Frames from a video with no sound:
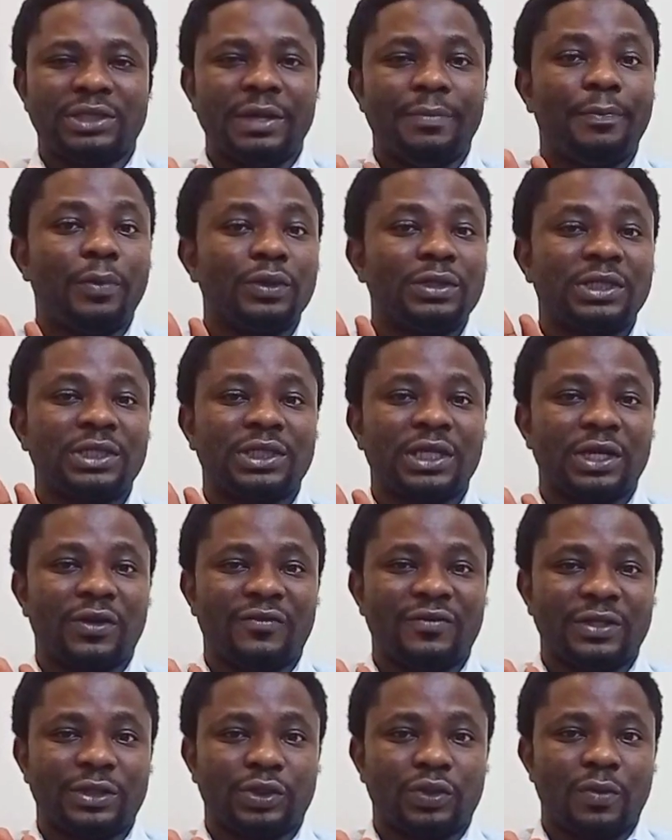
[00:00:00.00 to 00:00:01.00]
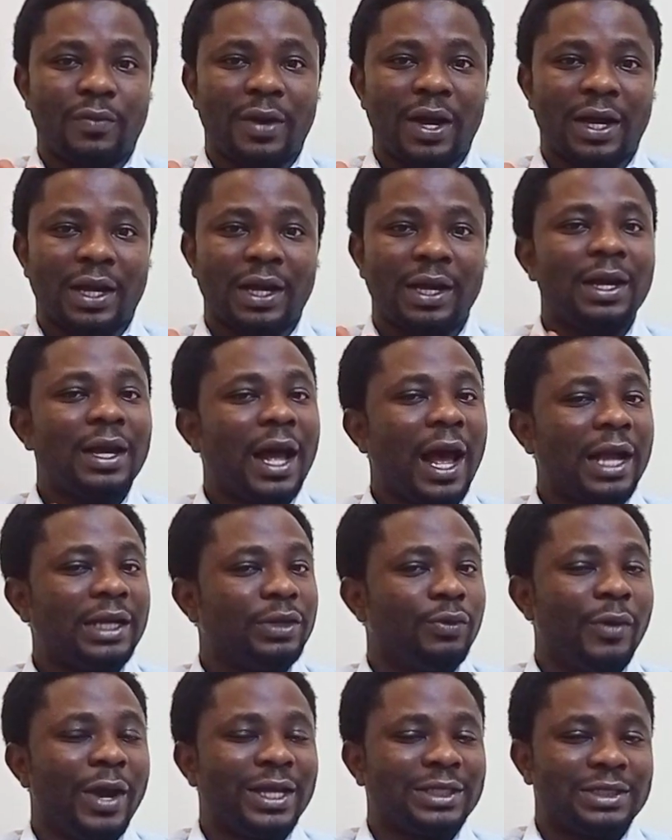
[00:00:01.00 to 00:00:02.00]
the position of the stomach and
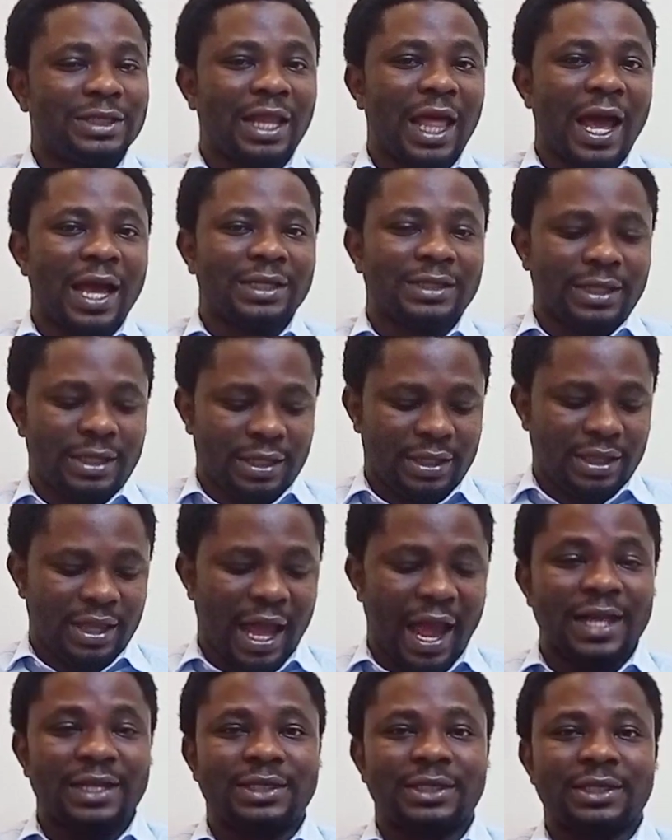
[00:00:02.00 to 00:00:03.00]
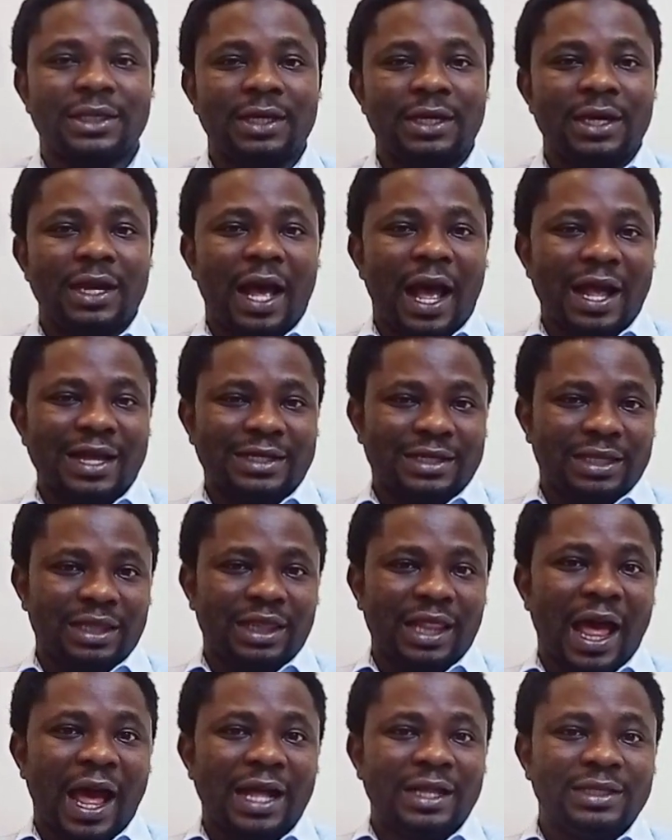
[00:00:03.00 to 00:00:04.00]
the way it lies. It lies and
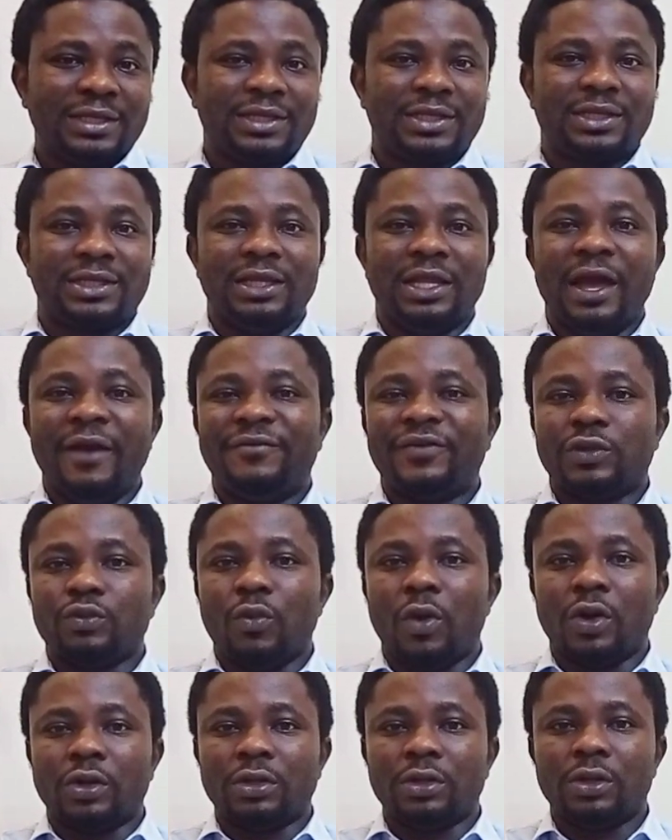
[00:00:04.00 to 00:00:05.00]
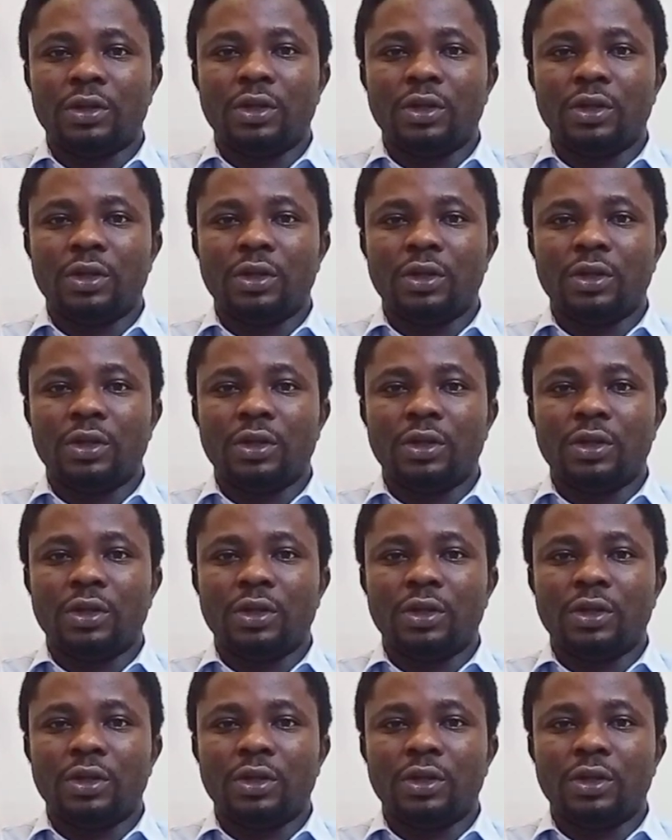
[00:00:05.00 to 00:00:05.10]
slants leftward.